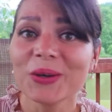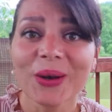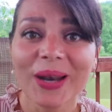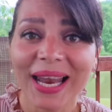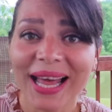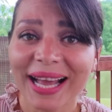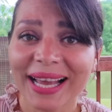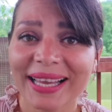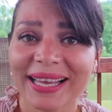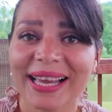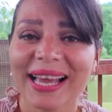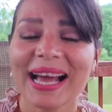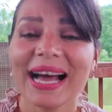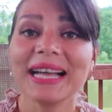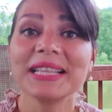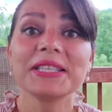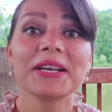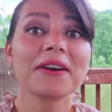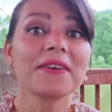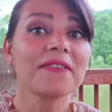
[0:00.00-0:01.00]
you like.
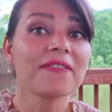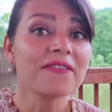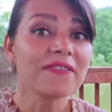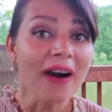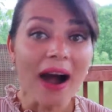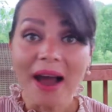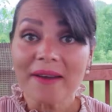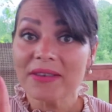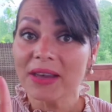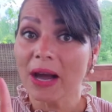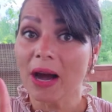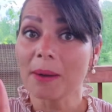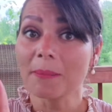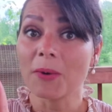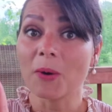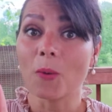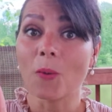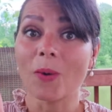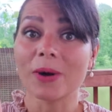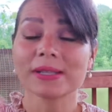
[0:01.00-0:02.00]
And there are 5
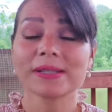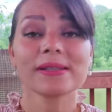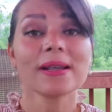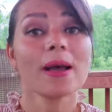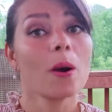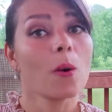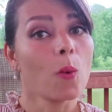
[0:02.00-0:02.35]
common ones: